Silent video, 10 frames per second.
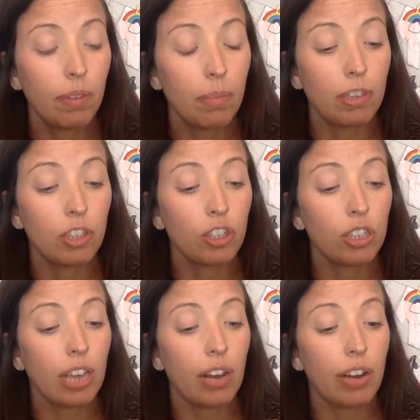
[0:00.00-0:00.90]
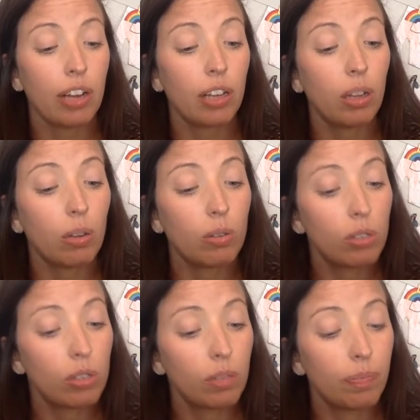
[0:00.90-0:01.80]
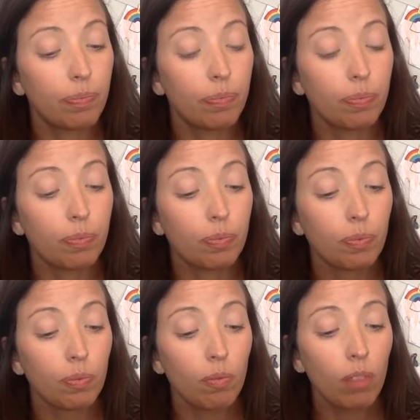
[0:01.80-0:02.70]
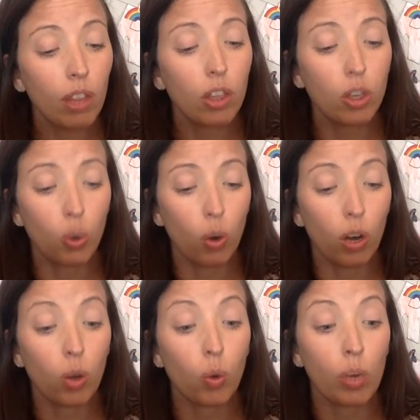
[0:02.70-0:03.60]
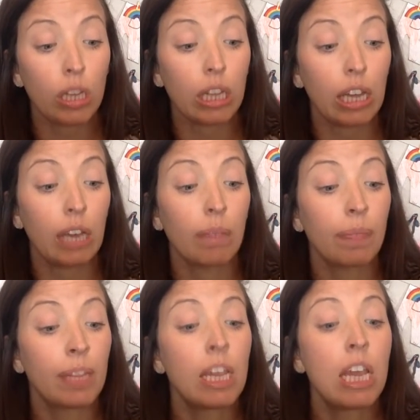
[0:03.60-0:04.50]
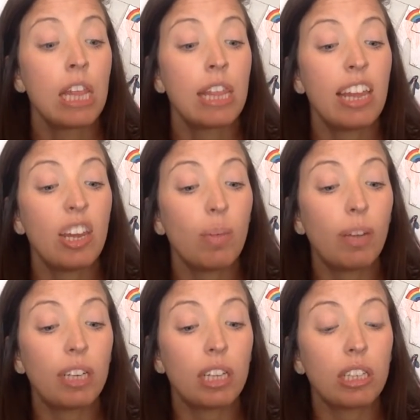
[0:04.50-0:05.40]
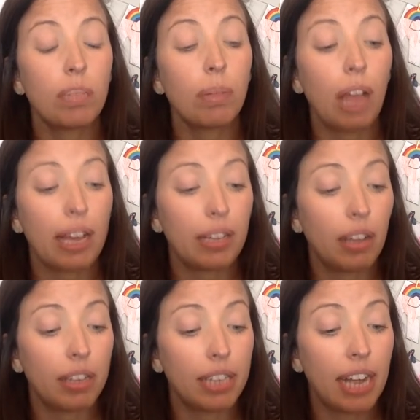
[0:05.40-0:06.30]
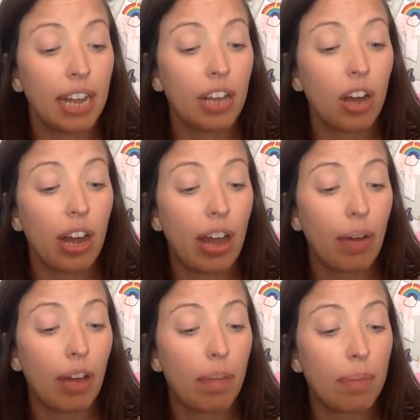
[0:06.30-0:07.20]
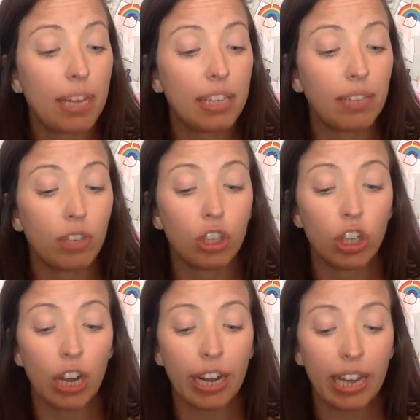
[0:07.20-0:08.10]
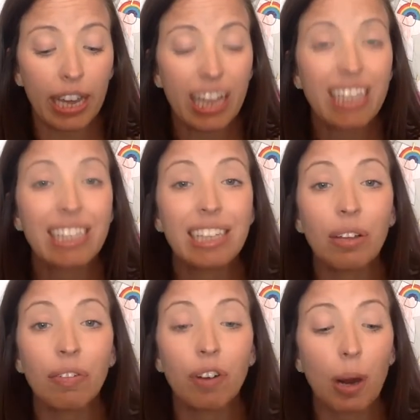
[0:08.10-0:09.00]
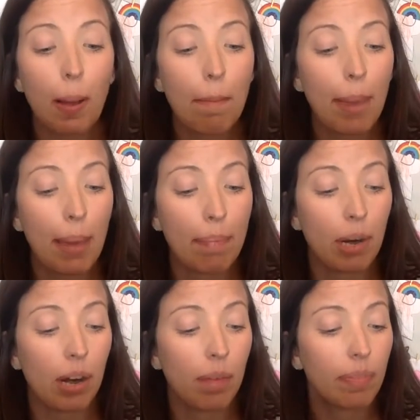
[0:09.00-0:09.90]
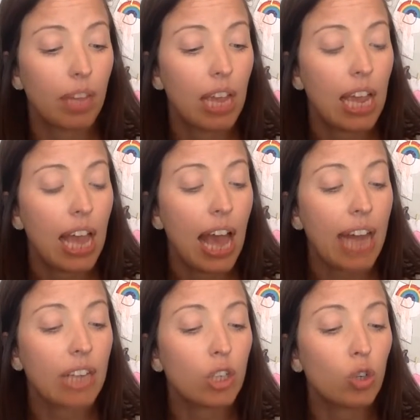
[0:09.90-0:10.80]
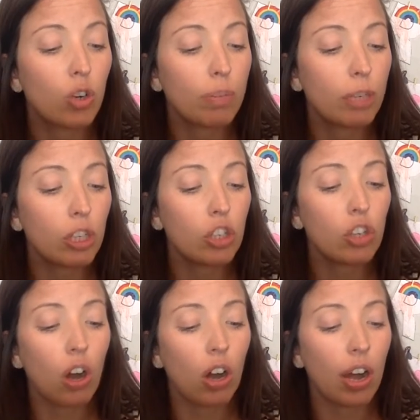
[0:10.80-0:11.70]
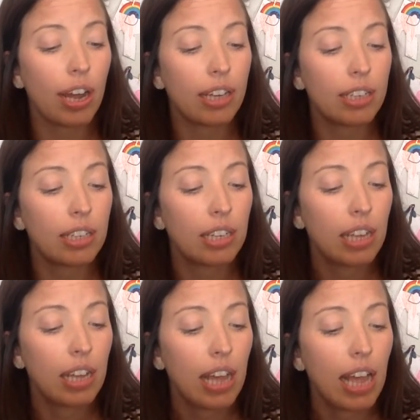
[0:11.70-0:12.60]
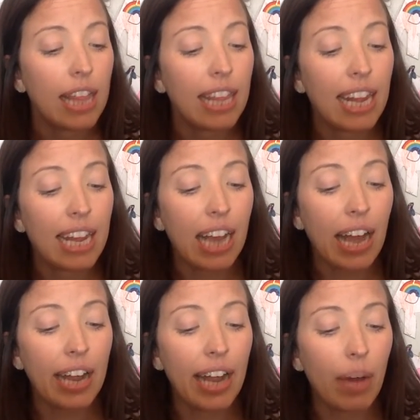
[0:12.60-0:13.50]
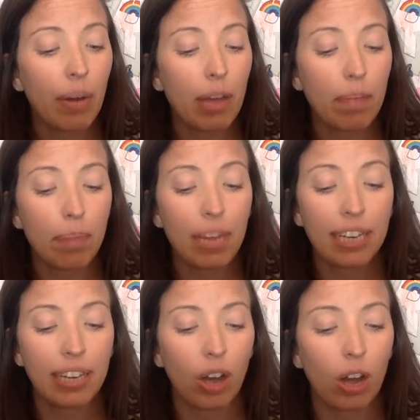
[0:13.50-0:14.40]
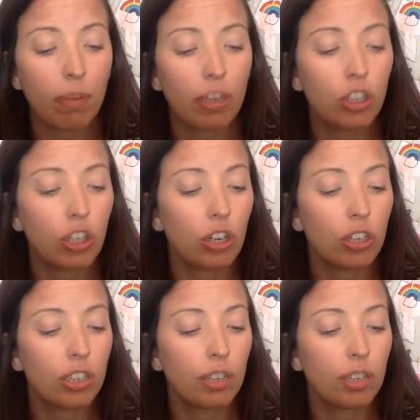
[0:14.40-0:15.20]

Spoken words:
Mr. Scary closed the door quickly. Then he went to the supply closet and he got out a piece of shiny silver paper and he scribbled a star on it. Then he cut it out and pinned it on my shirt.